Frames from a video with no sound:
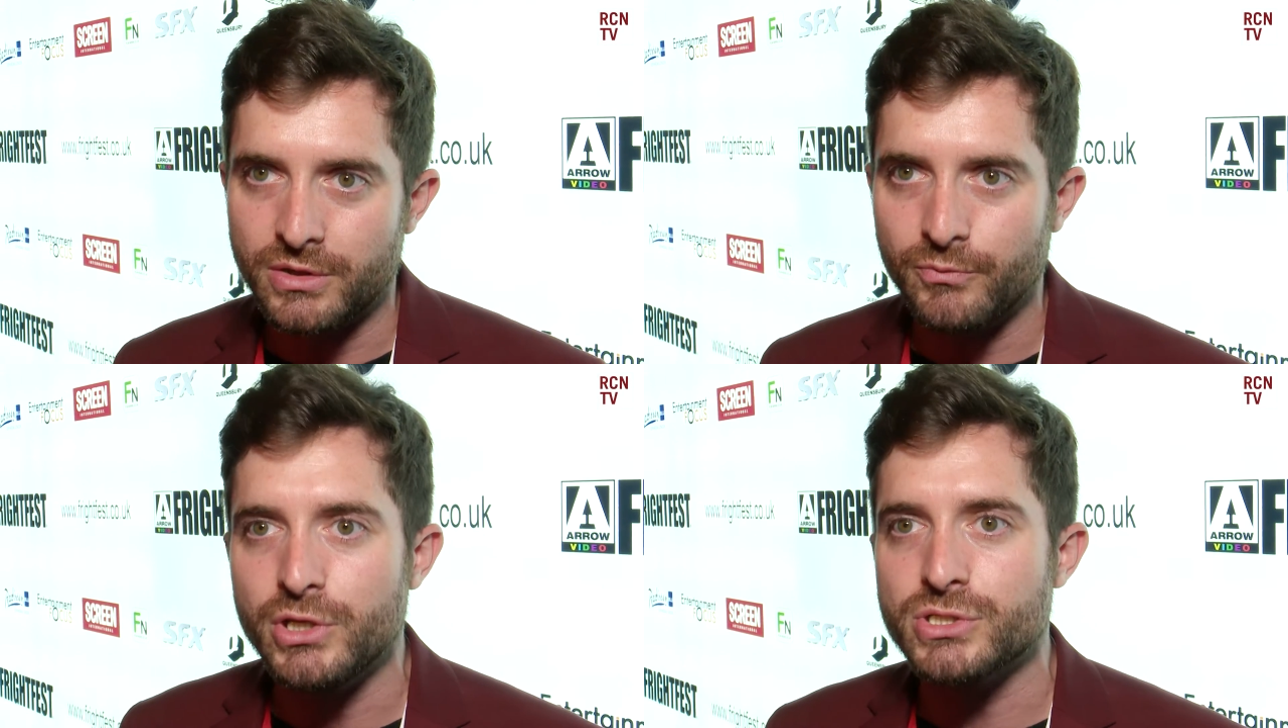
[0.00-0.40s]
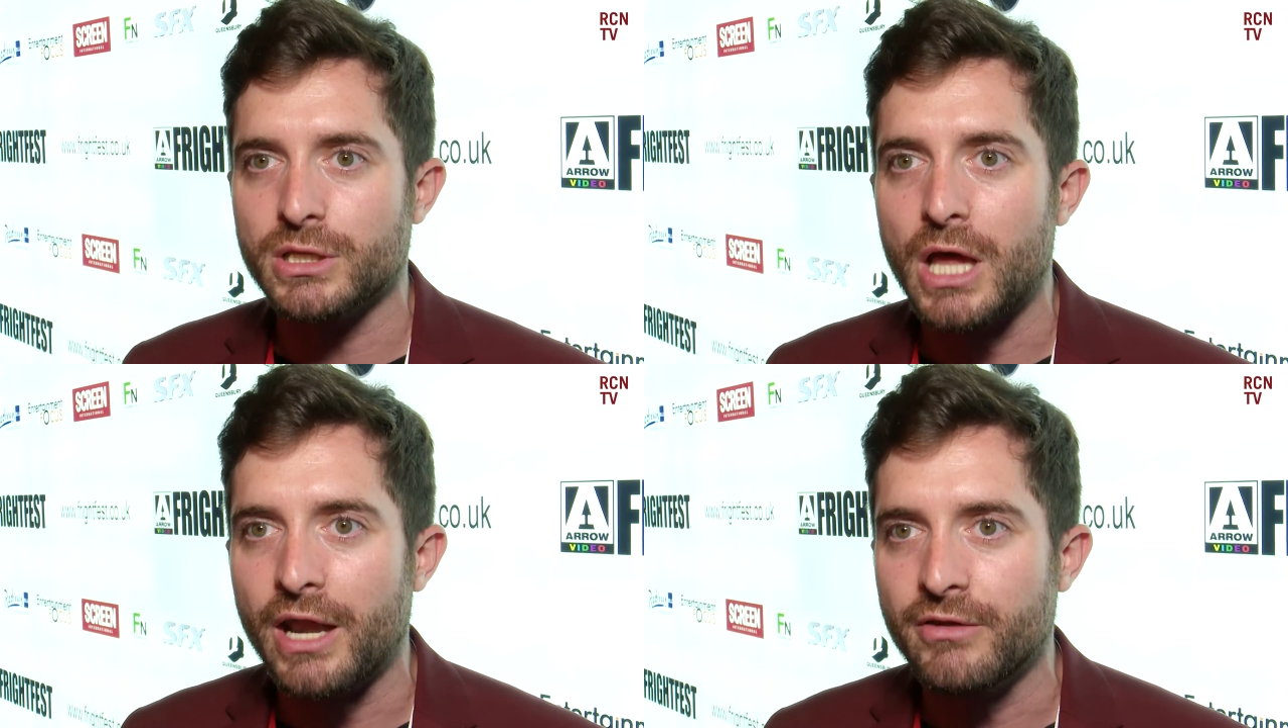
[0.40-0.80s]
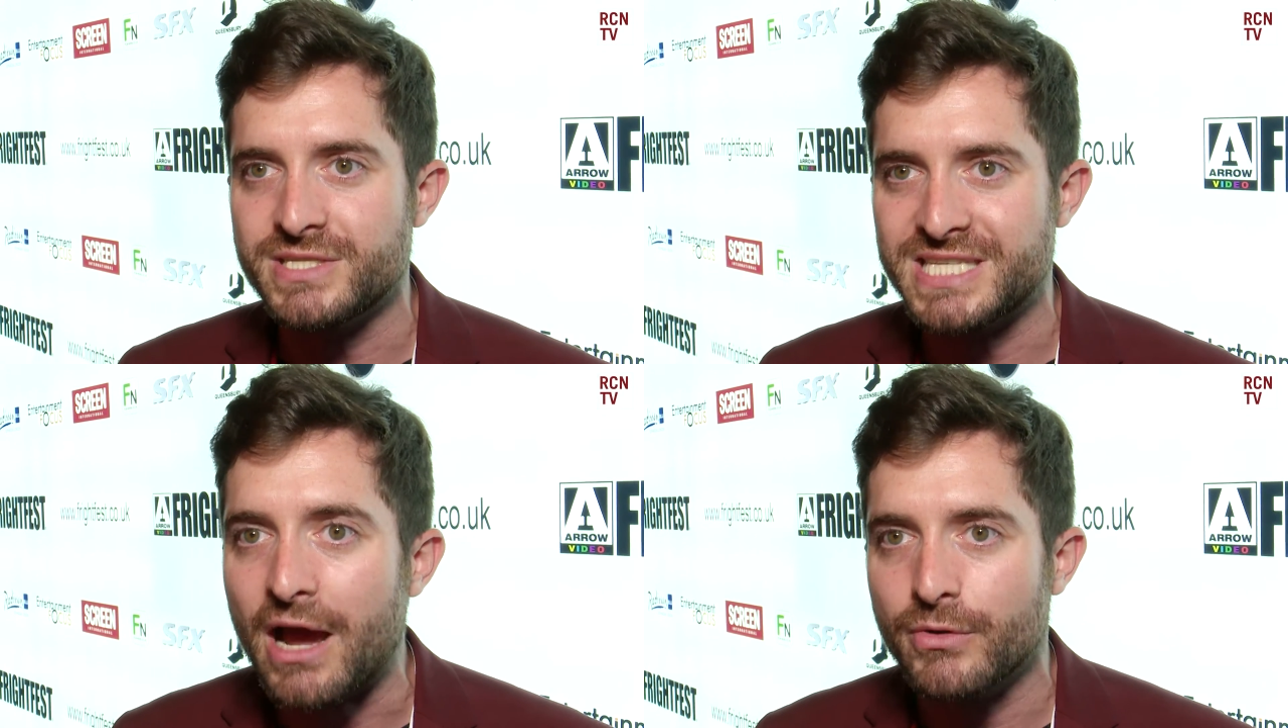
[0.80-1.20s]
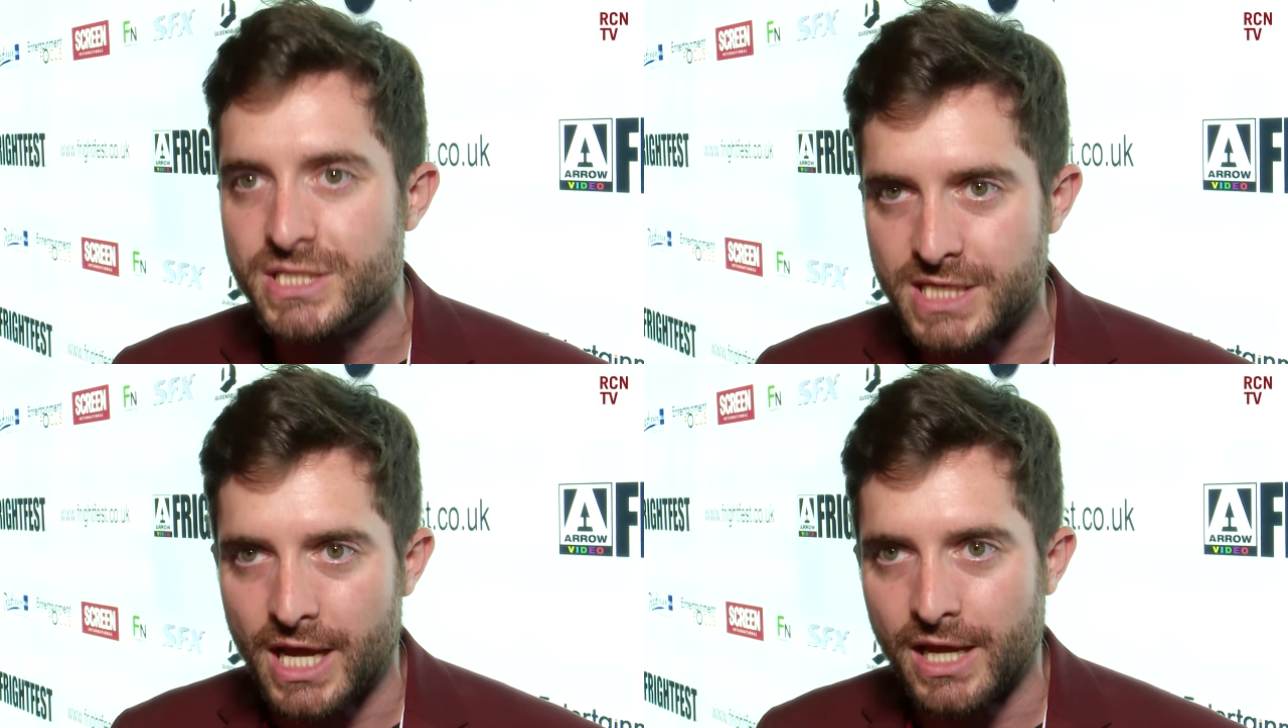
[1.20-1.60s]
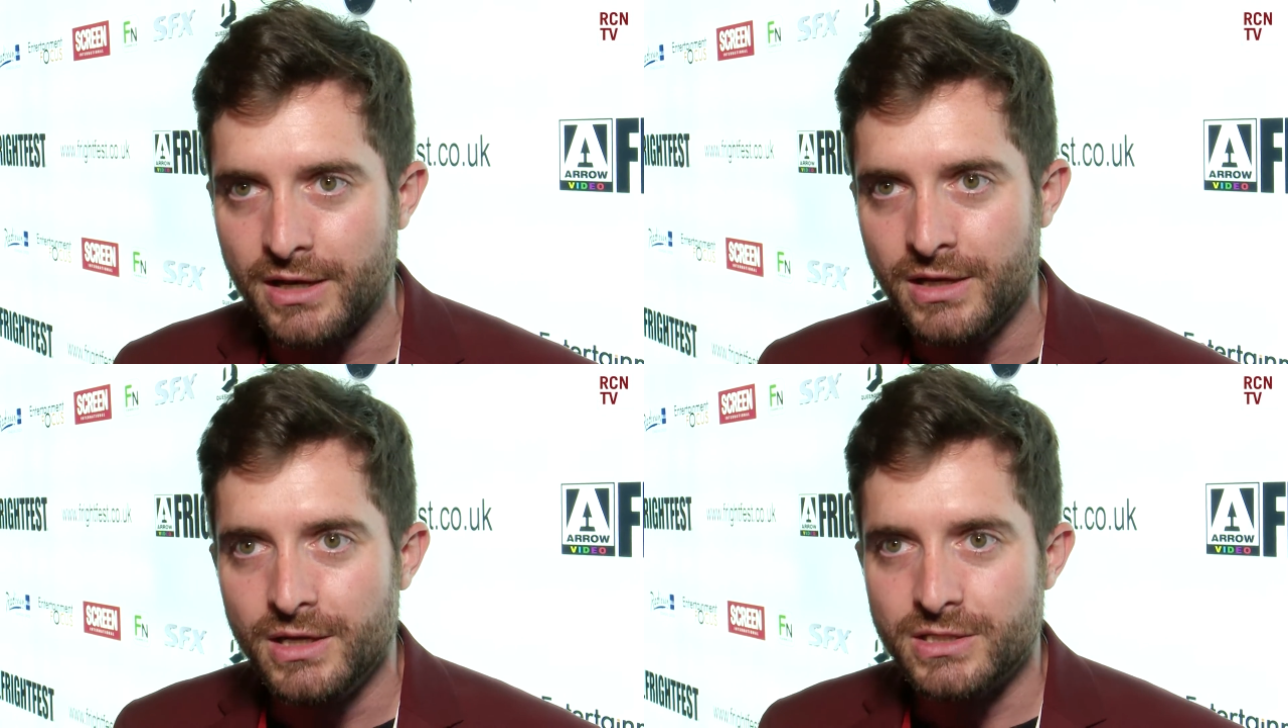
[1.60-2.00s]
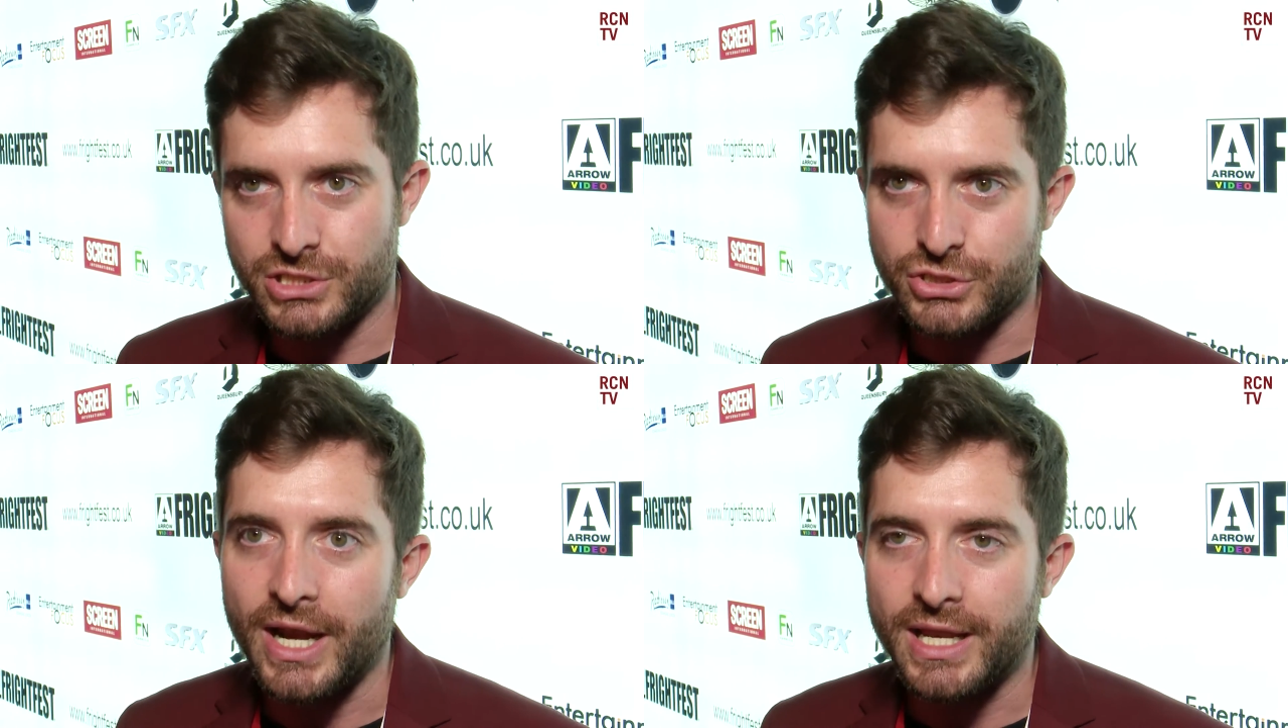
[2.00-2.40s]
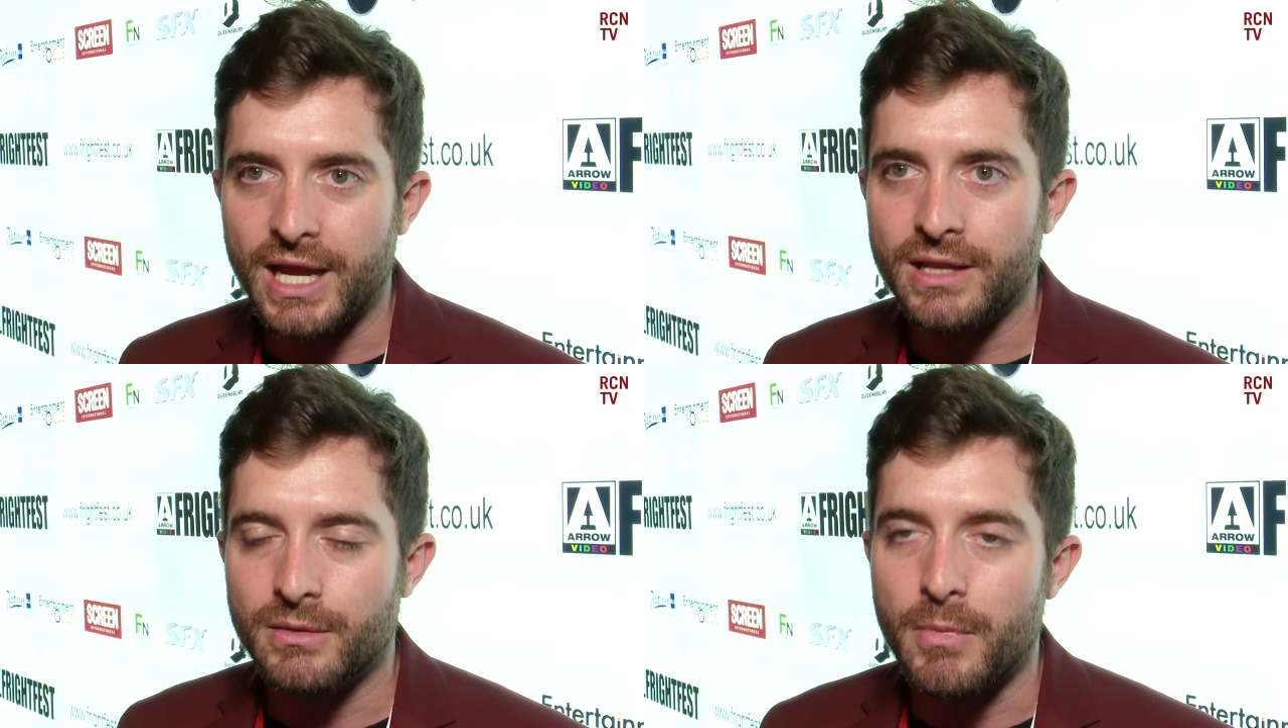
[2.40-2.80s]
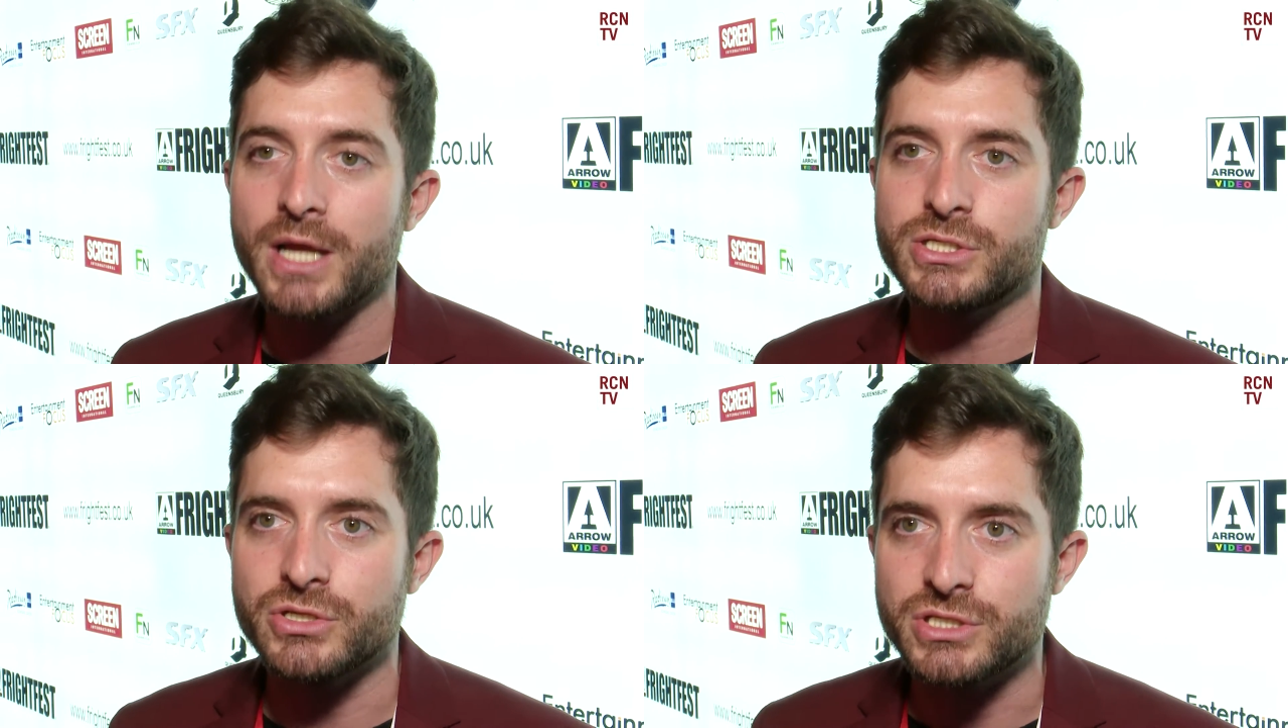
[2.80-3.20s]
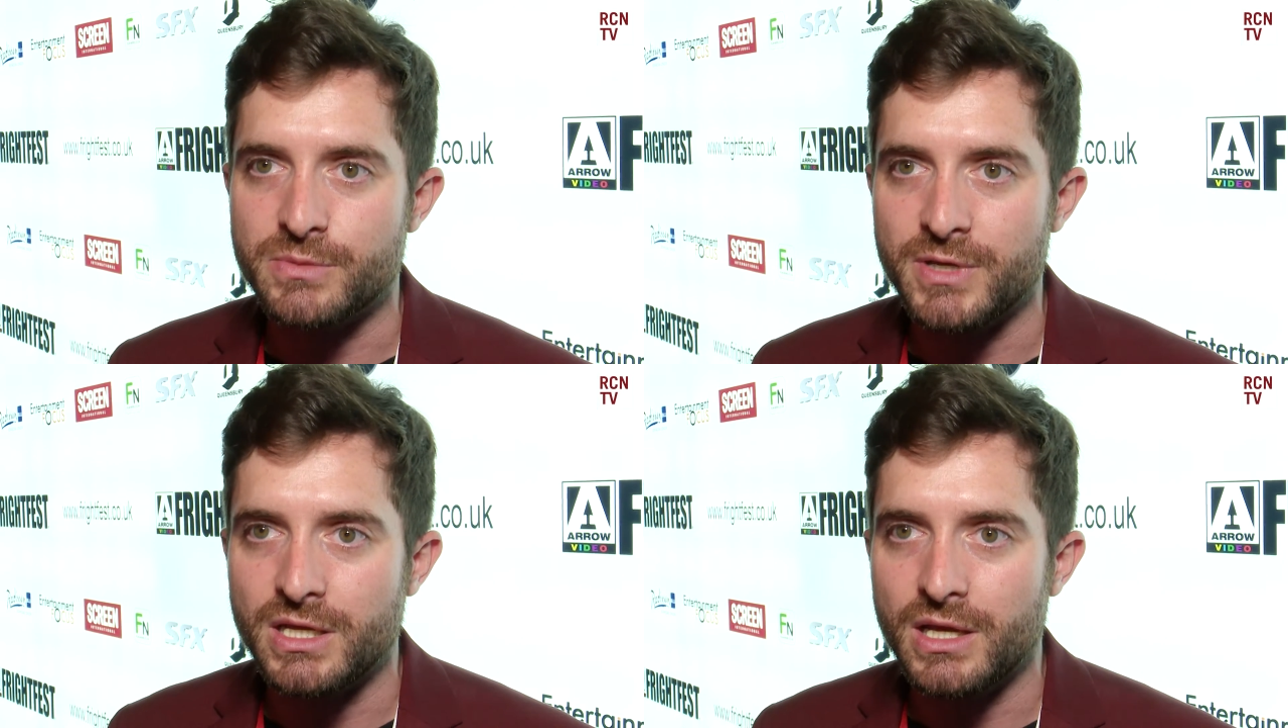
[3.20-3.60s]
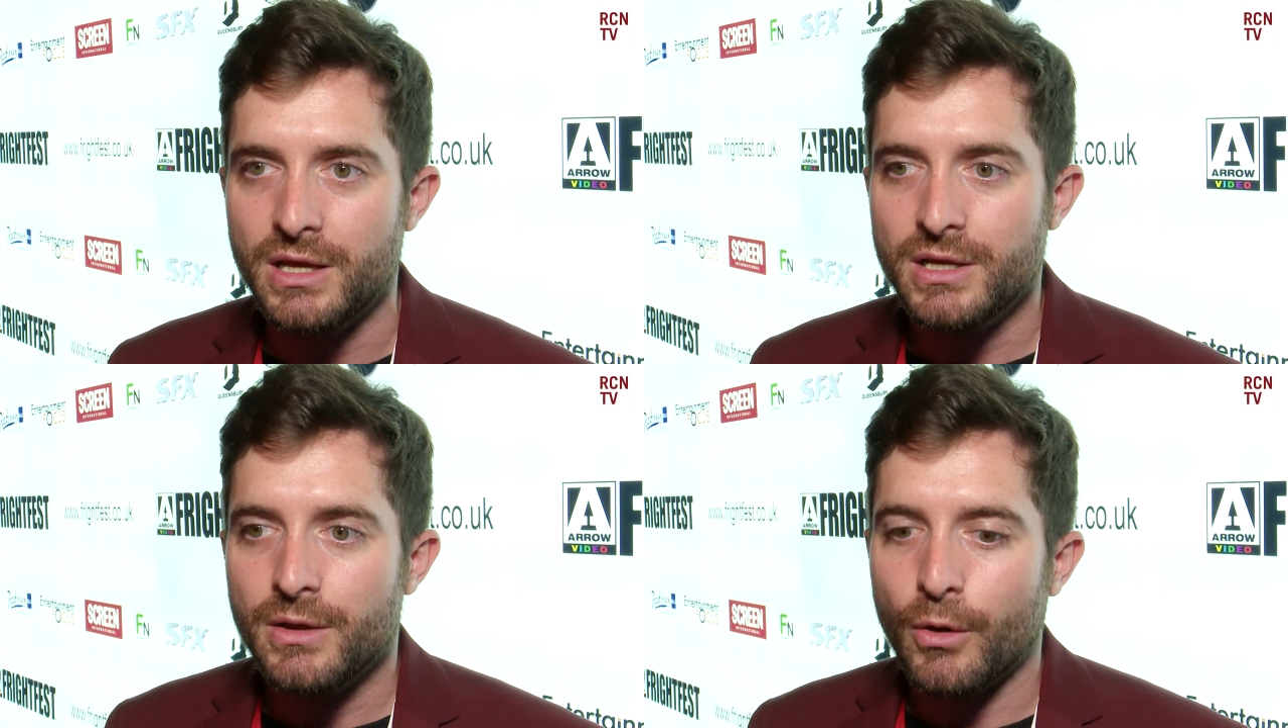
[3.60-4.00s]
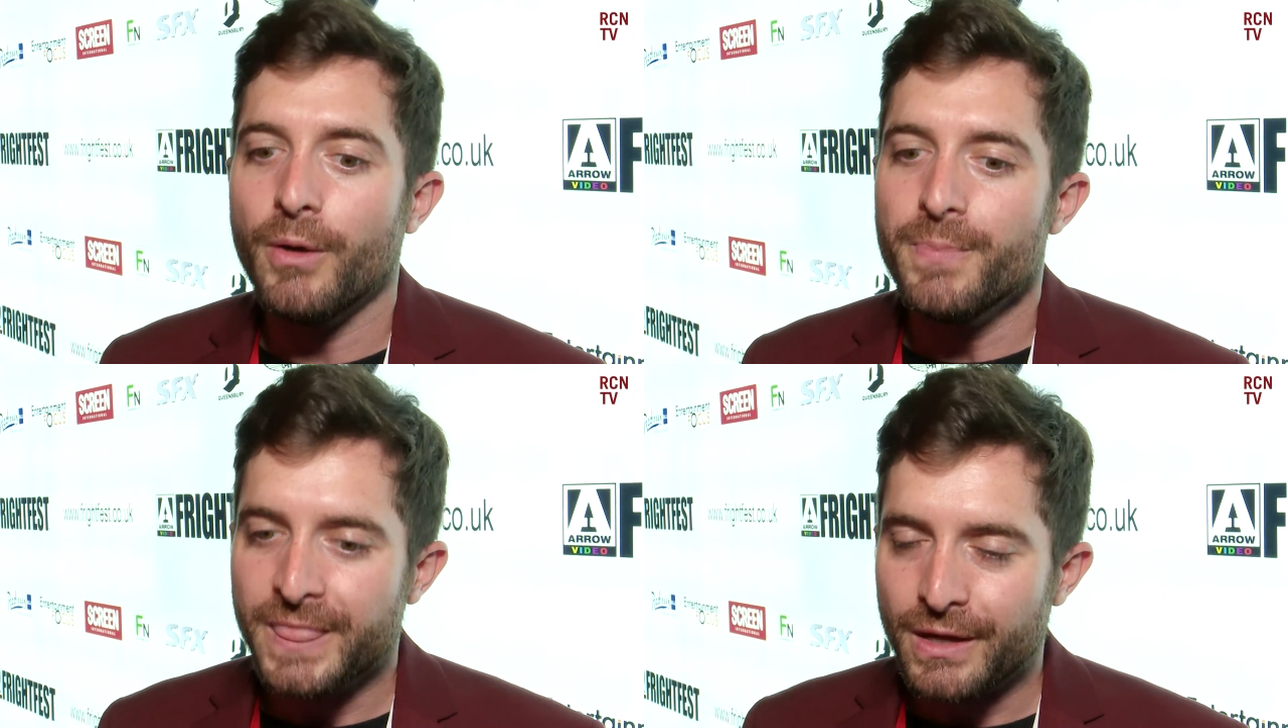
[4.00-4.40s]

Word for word: And we used a lot of sound design to try to get the monsters to be, well,